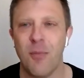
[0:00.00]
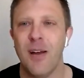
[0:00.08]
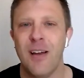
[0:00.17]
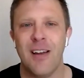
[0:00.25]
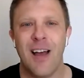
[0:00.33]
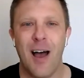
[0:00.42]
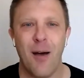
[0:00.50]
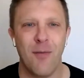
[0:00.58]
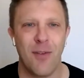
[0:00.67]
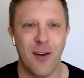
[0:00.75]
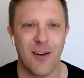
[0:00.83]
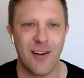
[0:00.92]
from
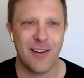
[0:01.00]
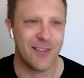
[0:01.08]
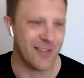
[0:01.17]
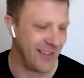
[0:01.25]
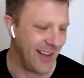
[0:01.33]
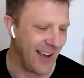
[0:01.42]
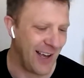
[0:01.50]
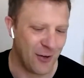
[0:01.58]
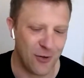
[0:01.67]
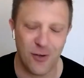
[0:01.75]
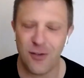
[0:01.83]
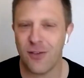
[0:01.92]
various
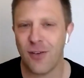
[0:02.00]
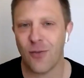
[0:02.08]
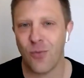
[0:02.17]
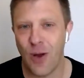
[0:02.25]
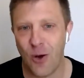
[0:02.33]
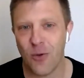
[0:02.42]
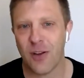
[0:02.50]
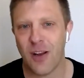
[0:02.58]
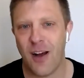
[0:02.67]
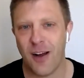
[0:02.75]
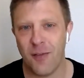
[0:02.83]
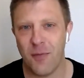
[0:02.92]
users as well
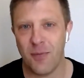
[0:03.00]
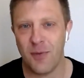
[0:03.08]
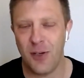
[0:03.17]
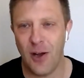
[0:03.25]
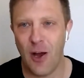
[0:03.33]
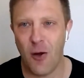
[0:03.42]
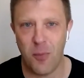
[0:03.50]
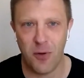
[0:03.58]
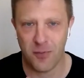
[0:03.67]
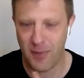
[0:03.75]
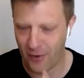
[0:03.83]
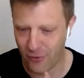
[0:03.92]
to kind of
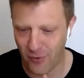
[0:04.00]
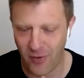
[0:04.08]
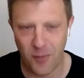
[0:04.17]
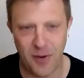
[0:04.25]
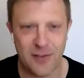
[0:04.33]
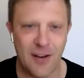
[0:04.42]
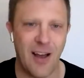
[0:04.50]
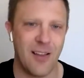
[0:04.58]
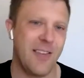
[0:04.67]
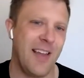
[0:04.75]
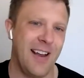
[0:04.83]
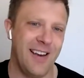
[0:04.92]
help us make sure that we're
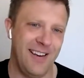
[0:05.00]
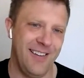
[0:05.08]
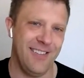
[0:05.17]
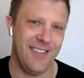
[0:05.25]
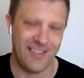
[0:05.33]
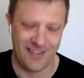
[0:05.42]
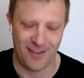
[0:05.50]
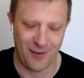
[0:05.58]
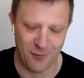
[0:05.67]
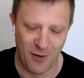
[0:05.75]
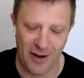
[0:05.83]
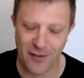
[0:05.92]
dialing that in
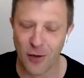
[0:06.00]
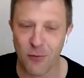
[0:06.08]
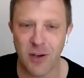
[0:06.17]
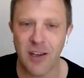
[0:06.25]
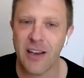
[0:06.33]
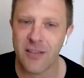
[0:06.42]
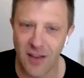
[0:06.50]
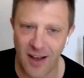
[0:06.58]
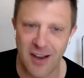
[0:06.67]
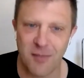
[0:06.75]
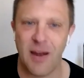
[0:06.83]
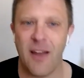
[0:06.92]
exactly right. So really
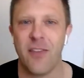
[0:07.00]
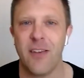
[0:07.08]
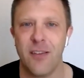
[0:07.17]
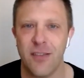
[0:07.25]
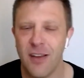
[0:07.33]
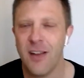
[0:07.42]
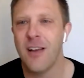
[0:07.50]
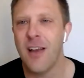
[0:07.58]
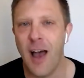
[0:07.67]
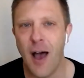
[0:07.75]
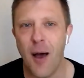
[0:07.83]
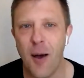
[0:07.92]
excited about this,
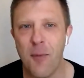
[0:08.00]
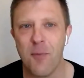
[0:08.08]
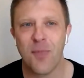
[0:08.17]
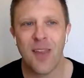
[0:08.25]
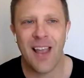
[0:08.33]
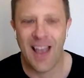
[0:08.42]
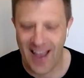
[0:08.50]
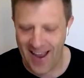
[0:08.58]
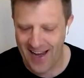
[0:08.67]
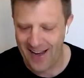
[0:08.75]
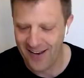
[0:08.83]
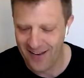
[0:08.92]

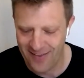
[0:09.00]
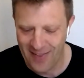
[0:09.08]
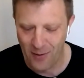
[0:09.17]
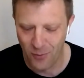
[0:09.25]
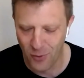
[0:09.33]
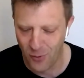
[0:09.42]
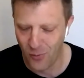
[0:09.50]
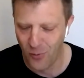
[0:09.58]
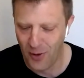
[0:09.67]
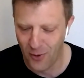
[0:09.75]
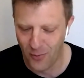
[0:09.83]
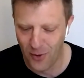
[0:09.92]
and that
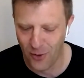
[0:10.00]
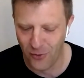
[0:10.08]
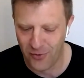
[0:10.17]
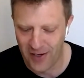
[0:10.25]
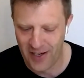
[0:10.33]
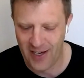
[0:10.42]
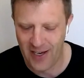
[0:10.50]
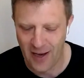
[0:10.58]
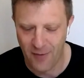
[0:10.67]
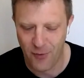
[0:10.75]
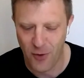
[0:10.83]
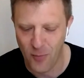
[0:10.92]
we'll
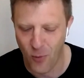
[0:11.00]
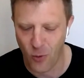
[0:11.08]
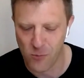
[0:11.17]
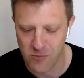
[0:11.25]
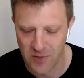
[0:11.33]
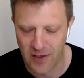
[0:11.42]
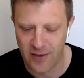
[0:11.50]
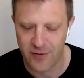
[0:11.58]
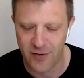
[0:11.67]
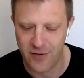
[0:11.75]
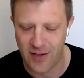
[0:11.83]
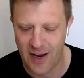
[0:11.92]
see a few more
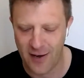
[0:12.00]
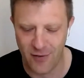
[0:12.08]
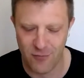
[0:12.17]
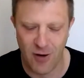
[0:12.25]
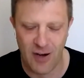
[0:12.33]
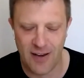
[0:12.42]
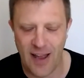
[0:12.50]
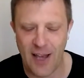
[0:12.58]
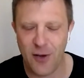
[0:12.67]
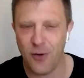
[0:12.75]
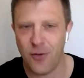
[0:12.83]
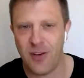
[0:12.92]
releases, and right
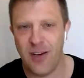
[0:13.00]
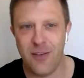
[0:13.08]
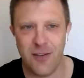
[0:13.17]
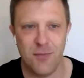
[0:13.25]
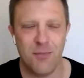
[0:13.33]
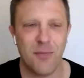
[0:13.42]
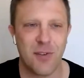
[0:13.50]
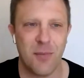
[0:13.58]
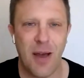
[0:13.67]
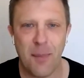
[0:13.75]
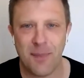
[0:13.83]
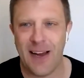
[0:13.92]
now you'll see
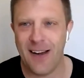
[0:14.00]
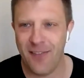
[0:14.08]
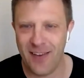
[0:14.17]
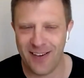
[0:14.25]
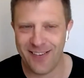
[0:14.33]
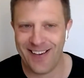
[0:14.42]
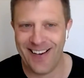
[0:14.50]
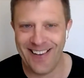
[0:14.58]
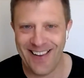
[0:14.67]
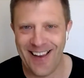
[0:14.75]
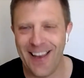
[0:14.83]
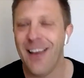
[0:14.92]
some updated things
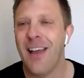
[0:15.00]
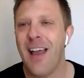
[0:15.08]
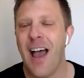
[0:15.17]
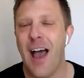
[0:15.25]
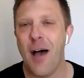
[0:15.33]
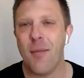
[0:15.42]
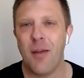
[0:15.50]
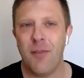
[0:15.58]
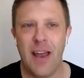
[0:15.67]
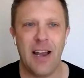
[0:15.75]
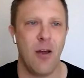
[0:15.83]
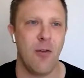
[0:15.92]
in there.
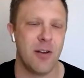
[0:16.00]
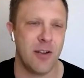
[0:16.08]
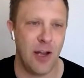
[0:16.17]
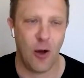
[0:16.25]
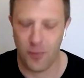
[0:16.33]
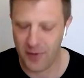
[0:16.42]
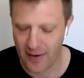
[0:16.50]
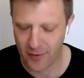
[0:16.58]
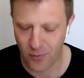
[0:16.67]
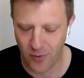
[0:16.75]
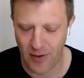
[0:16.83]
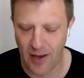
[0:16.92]
If you head over to Help
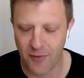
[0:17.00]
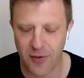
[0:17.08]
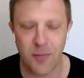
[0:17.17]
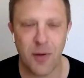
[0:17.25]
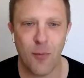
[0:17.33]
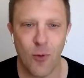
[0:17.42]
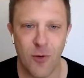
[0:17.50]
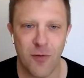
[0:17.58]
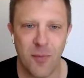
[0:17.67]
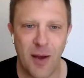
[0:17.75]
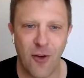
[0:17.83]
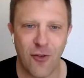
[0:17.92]
Desk, we'll have some
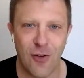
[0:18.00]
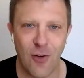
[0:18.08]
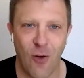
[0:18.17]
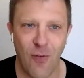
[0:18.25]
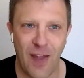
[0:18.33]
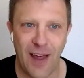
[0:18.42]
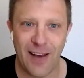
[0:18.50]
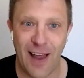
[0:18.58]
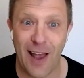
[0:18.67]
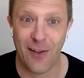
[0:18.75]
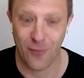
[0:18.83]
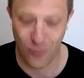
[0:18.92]
more information on
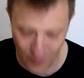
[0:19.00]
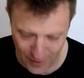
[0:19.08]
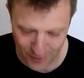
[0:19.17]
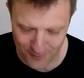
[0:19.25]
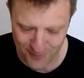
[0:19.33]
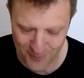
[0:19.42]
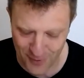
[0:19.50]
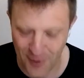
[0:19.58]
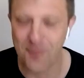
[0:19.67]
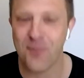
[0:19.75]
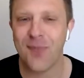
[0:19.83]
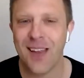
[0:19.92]
that as well.
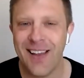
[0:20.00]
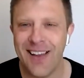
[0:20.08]
So